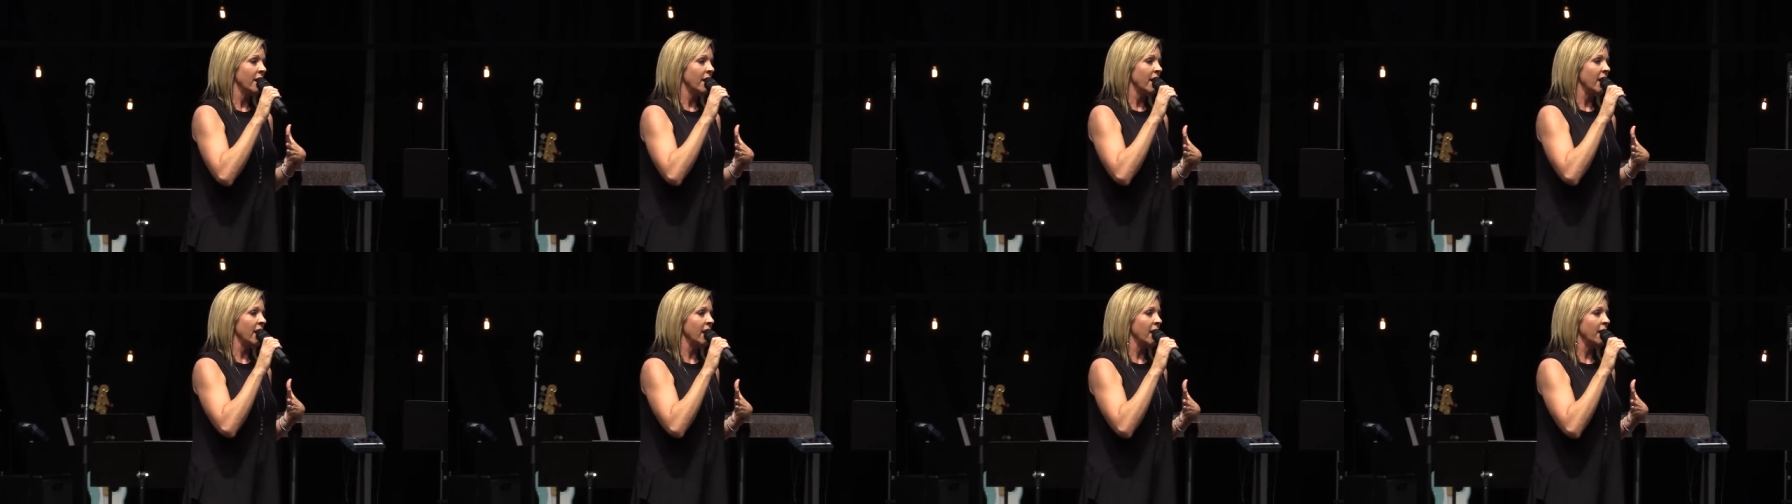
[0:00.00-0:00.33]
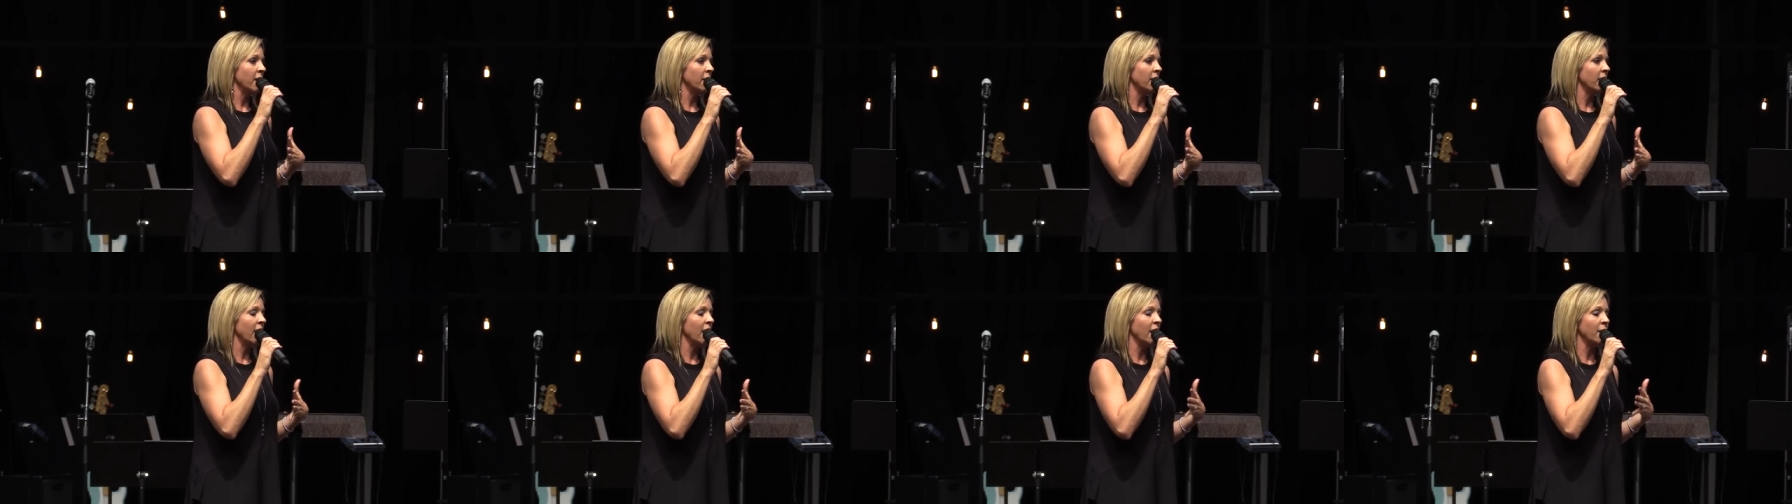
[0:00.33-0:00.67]

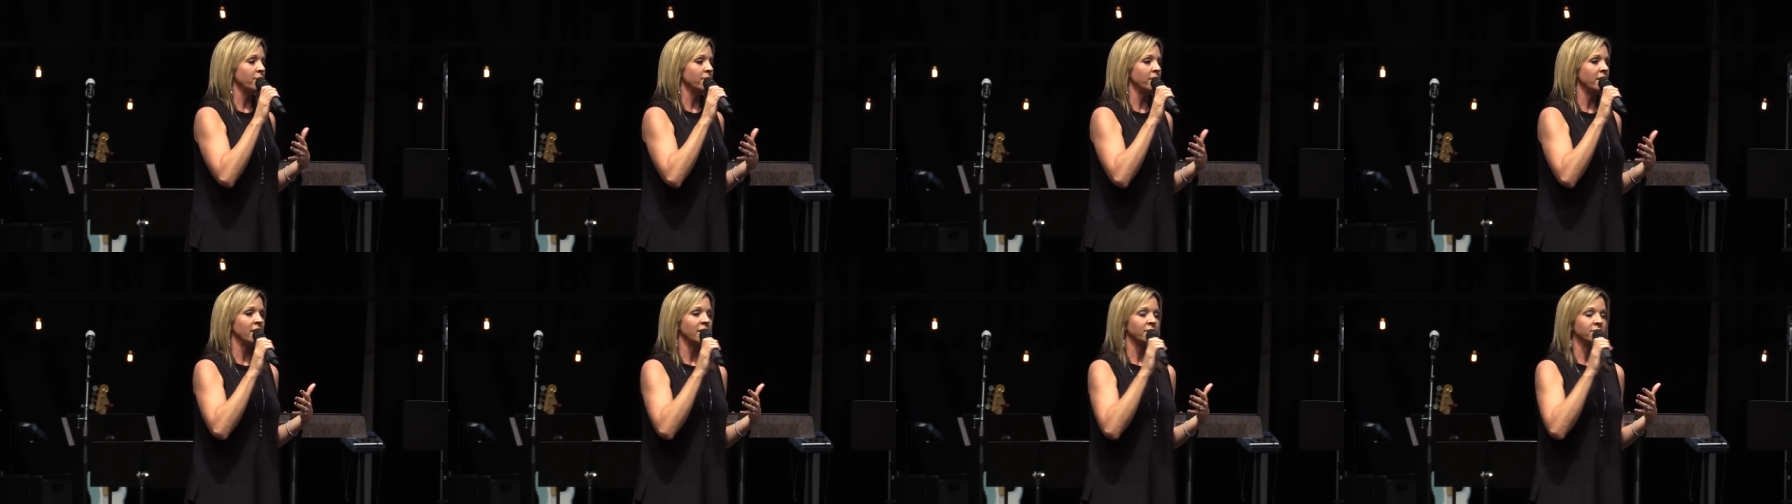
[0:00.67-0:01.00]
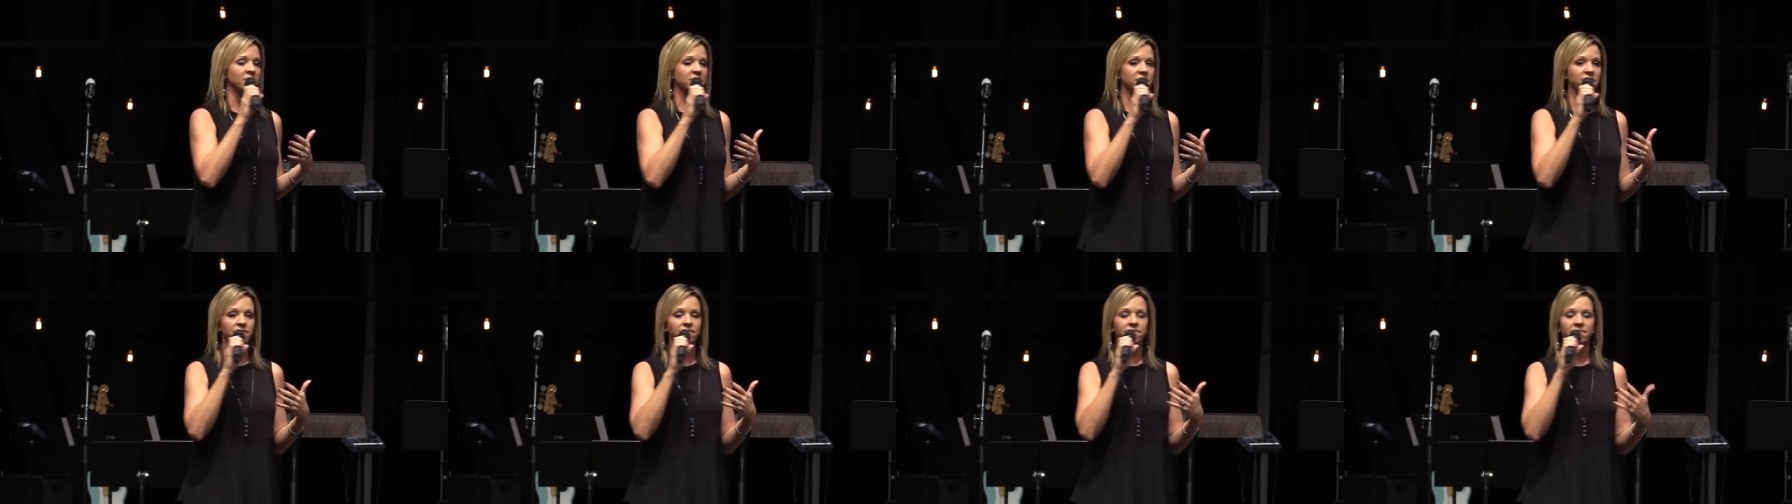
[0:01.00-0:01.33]
and um, then I'm
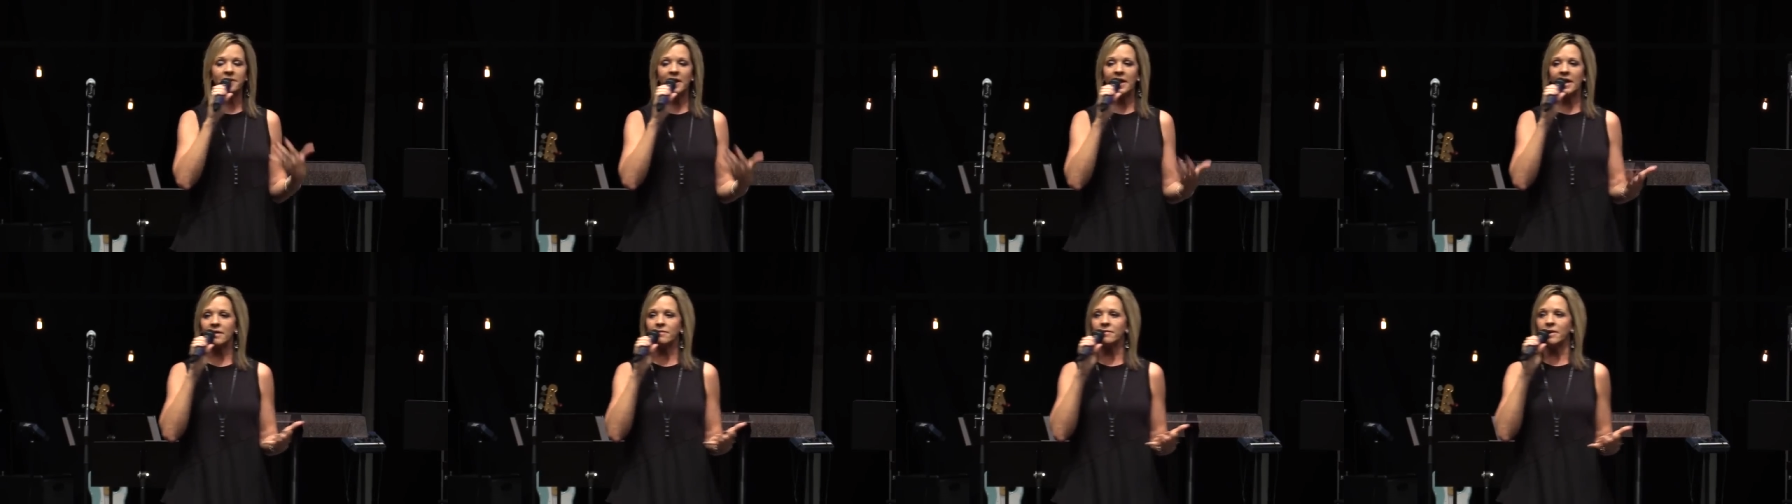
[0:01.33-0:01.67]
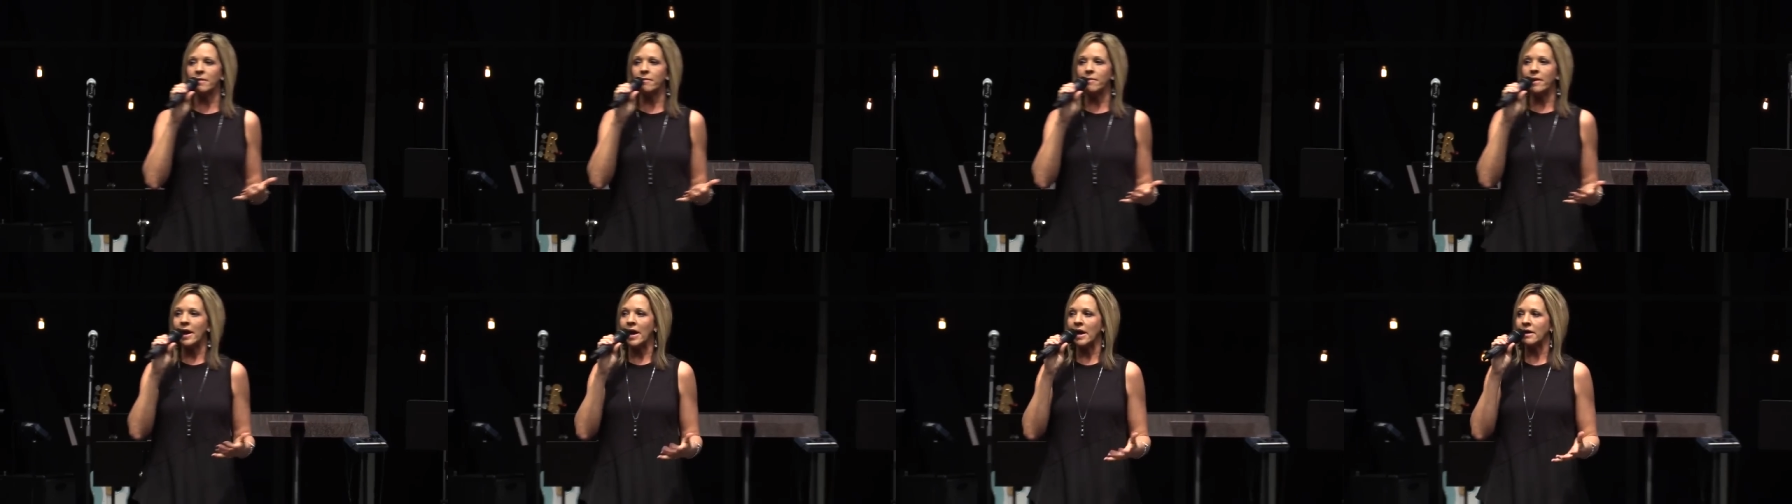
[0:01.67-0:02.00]
just flat on
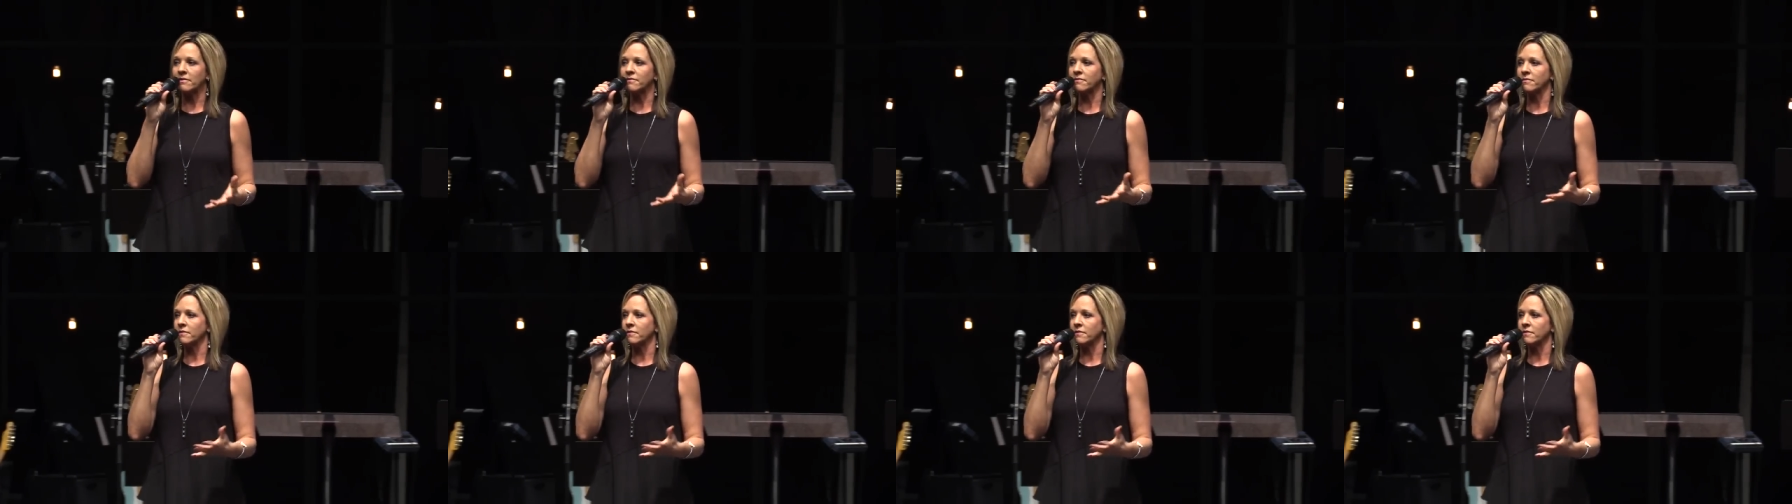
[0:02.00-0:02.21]
my back